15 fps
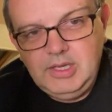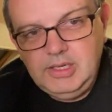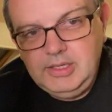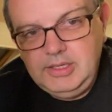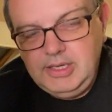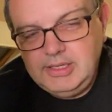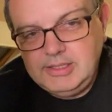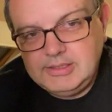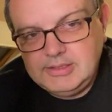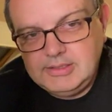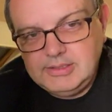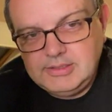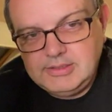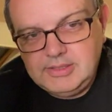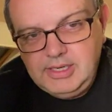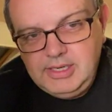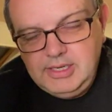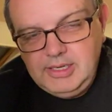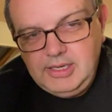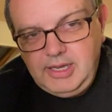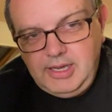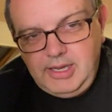Yes,
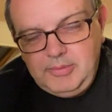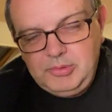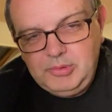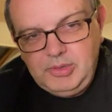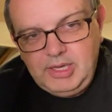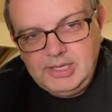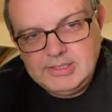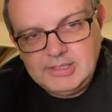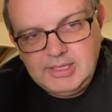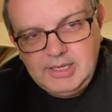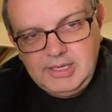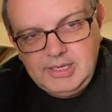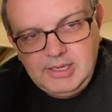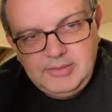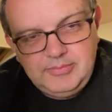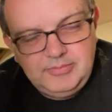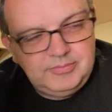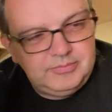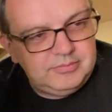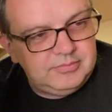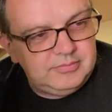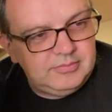Apple has
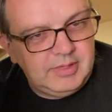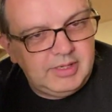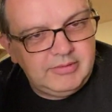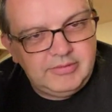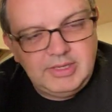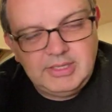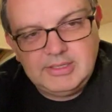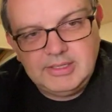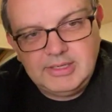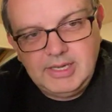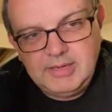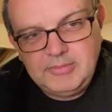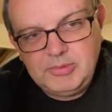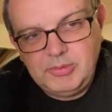an event today,